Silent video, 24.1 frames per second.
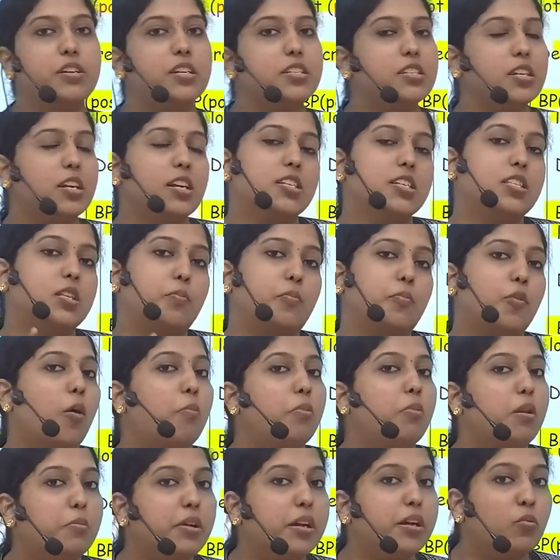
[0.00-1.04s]
it is the problem
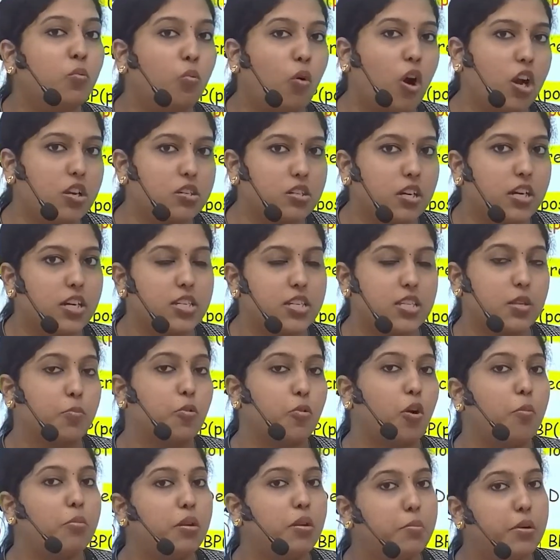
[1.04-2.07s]
in what? It is the
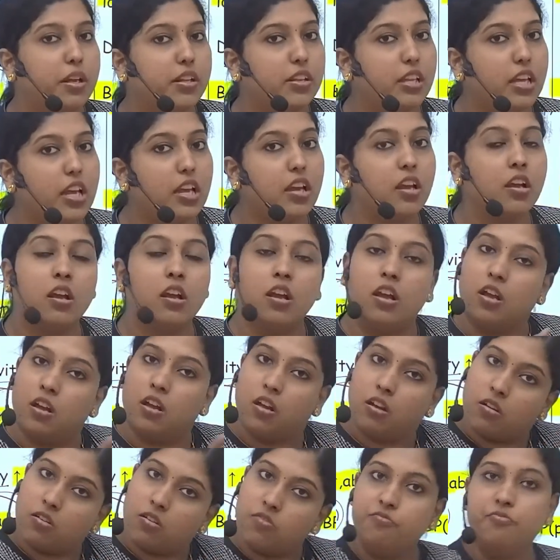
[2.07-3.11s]
problem in the
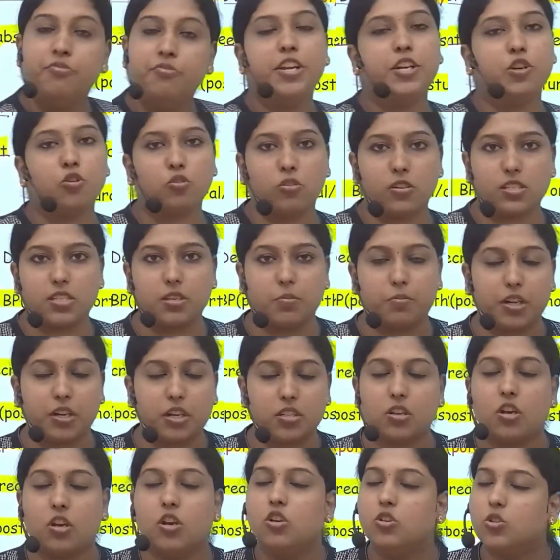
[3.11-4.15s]
V2 receptors.
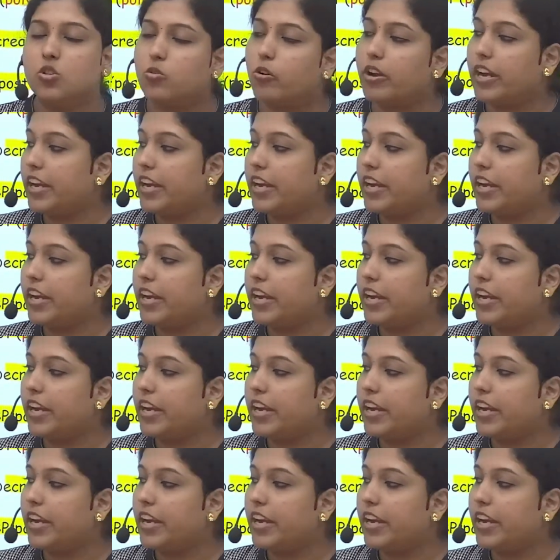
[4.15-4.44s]
So in